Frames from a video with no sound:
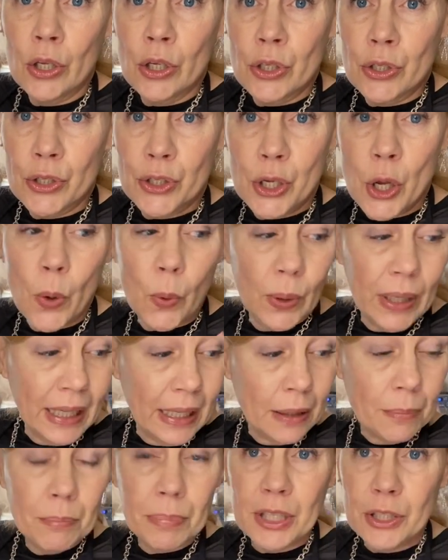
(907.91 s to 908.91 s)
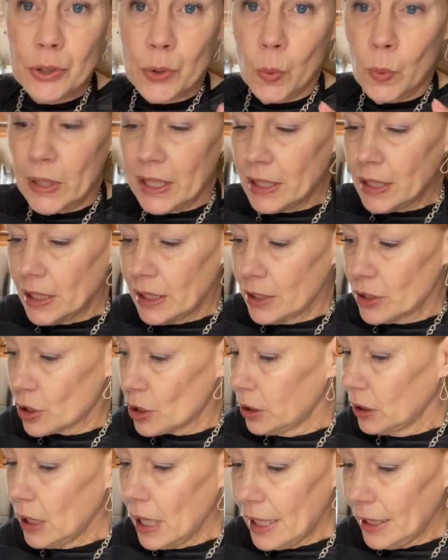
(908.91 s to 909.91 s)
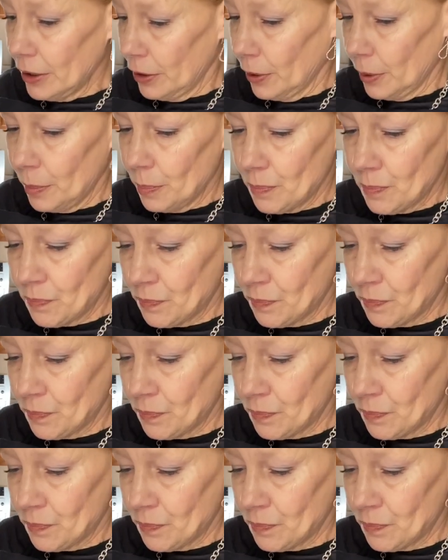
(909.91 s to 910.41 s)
So in between each layer,